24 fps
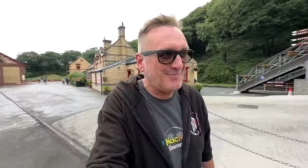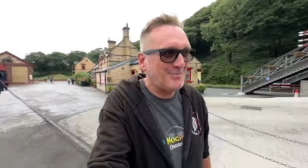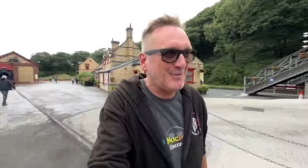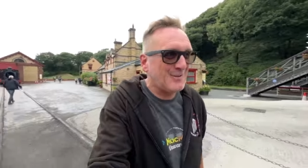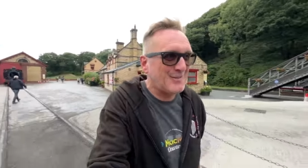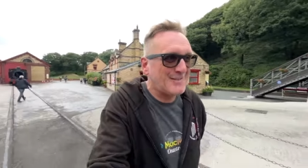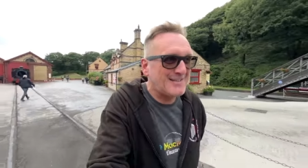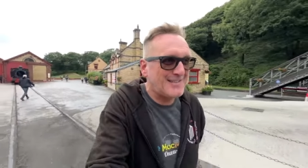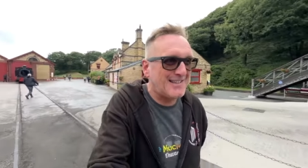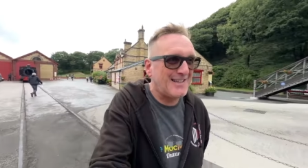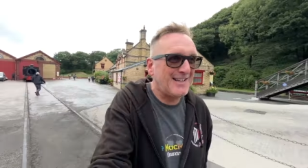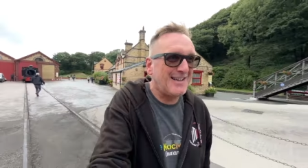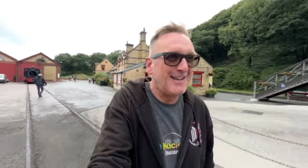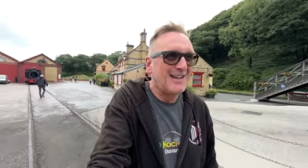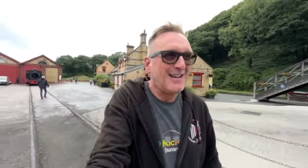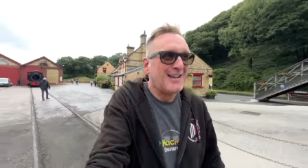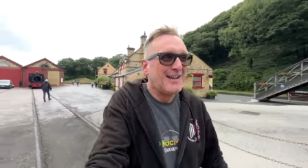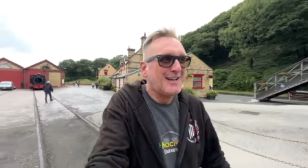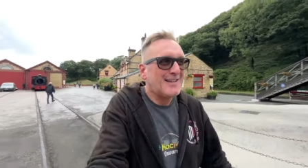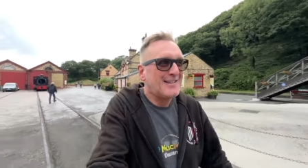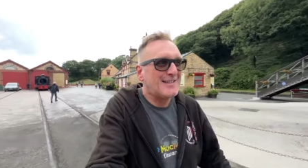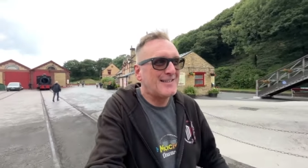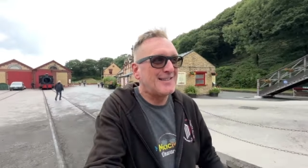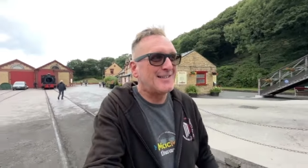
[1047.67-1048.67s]
puts a
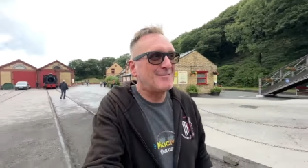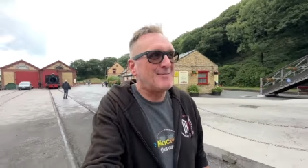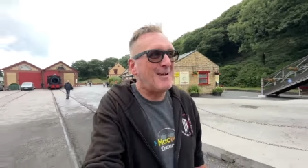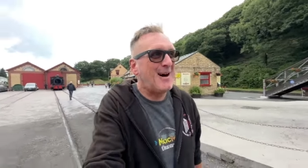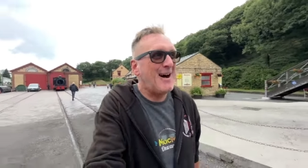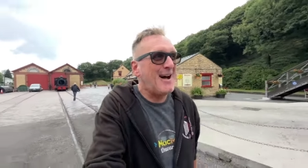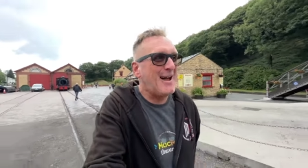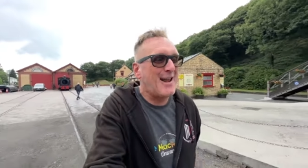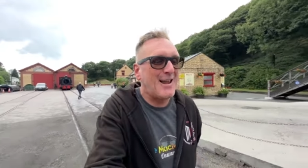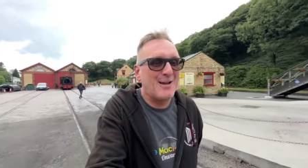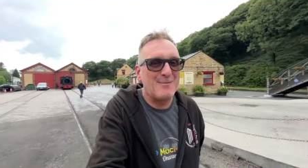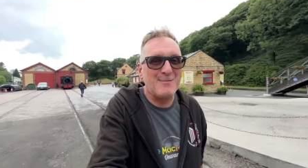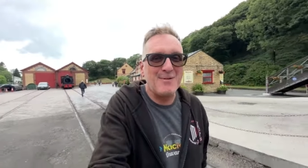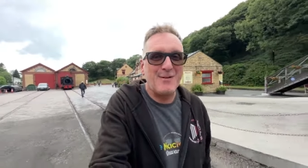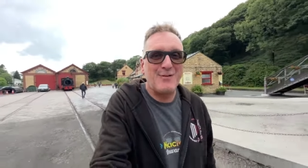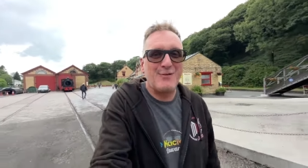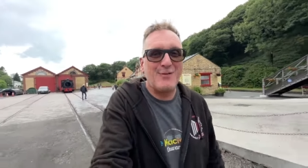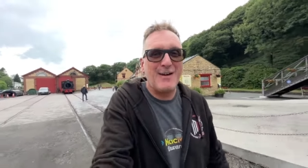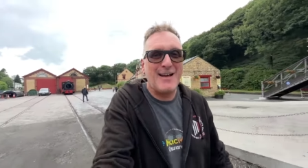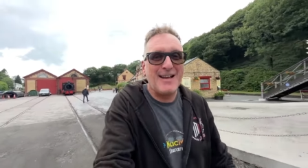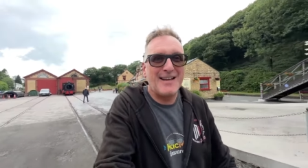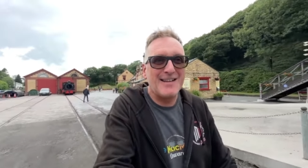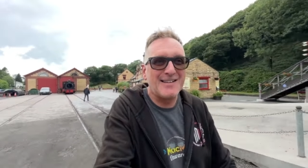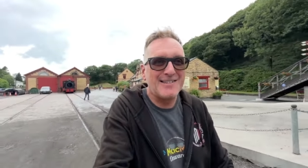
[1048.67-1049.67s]
smile on my
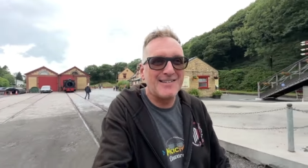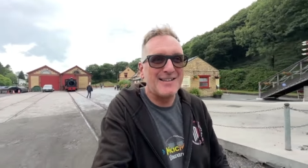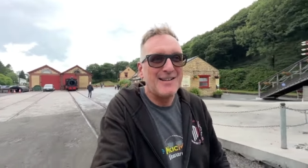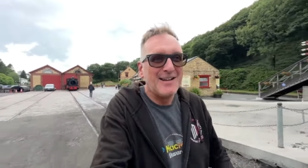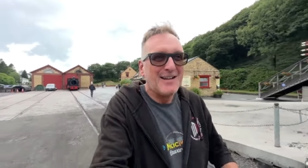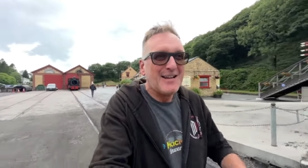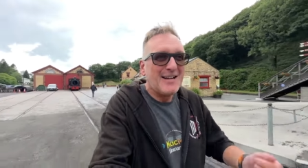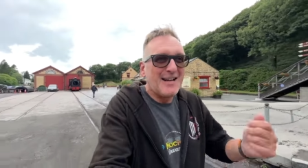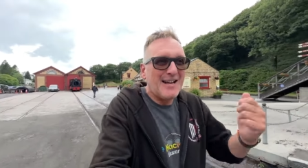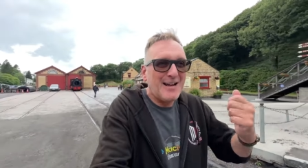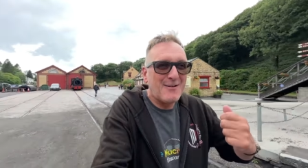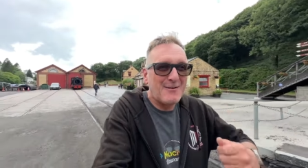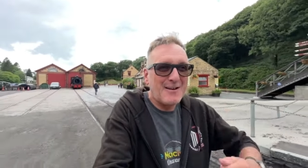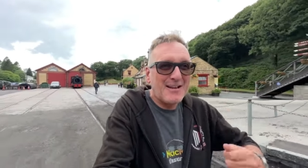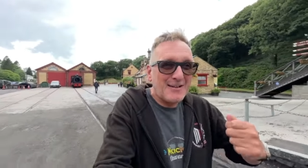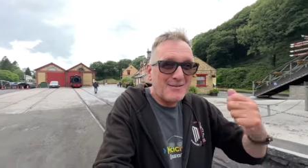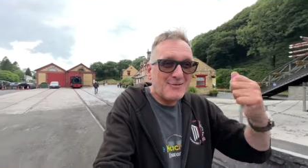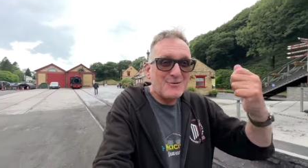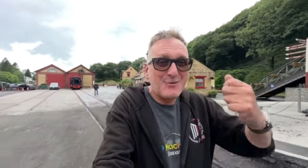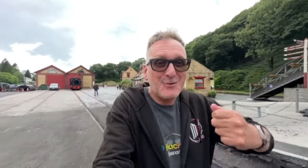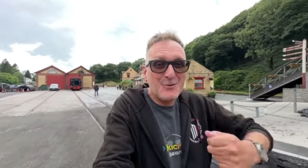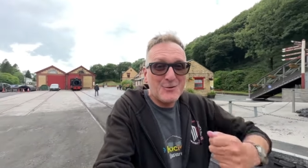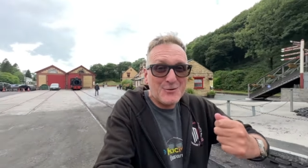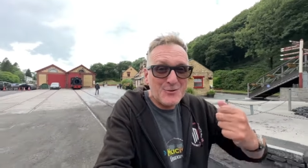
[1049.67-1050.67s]
face. You know when he
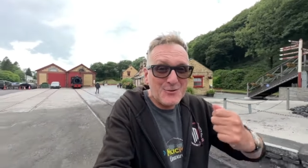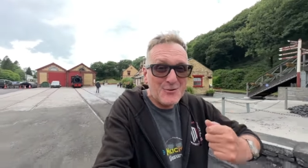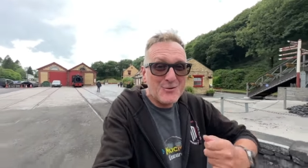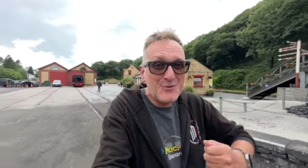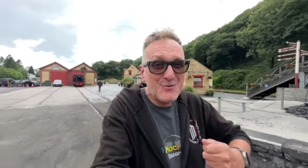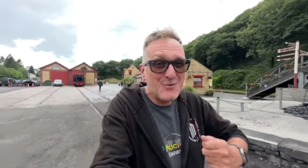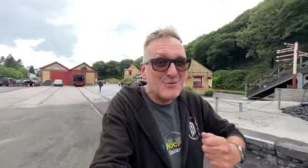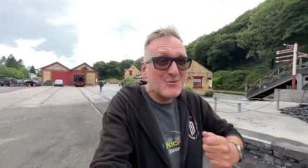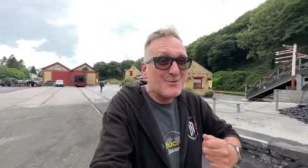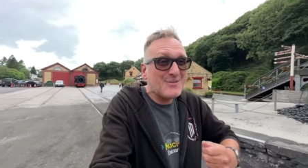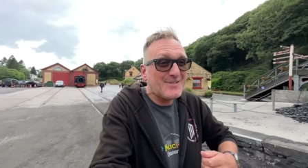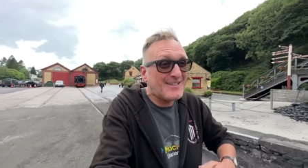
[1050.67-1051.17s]
doo doo,